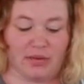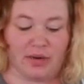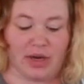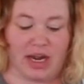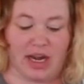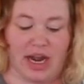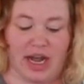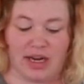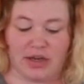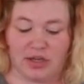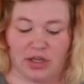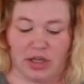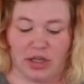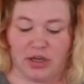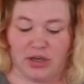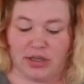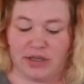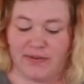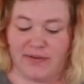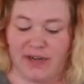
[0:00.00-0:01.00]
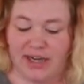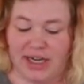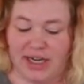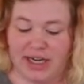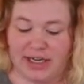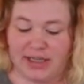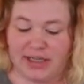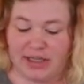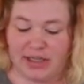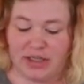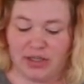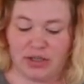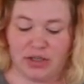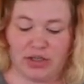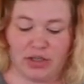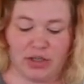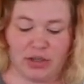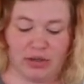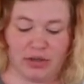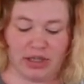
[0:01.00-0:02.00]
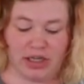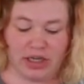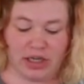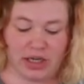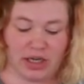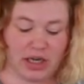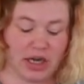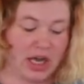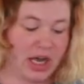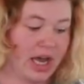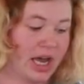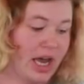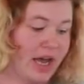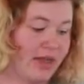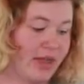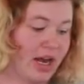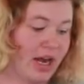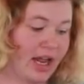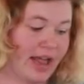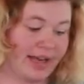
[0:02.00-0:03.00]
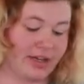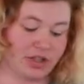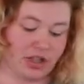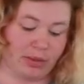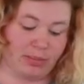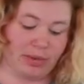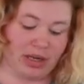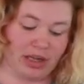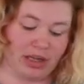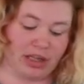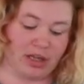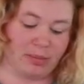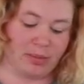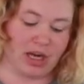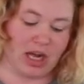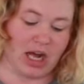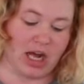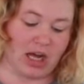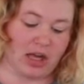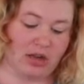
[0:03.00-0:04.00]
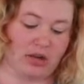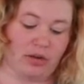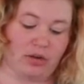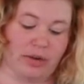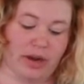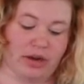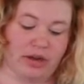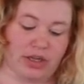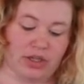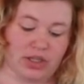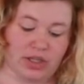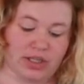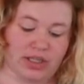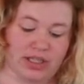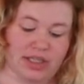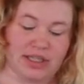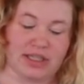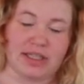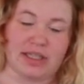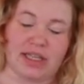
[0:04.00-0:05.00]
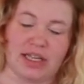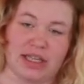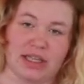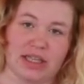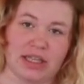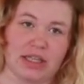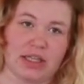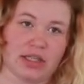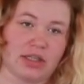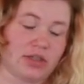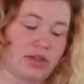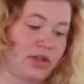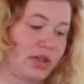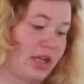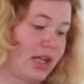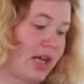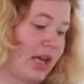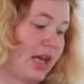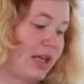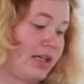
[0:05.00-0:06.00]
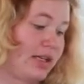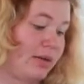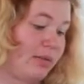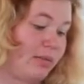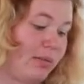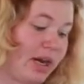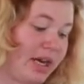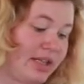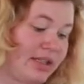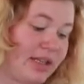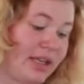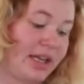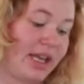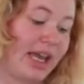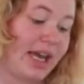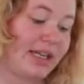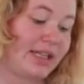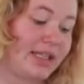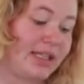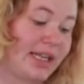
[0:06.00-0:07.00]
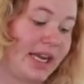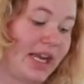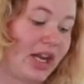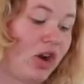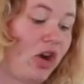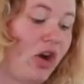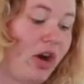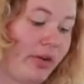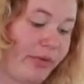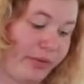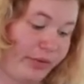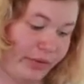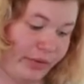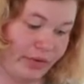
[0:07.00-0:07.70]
it actually hooks very nicely to the 2-liter. And then I'll actually put a little bit of hot glue around it just to seal it so that my son can't take it off.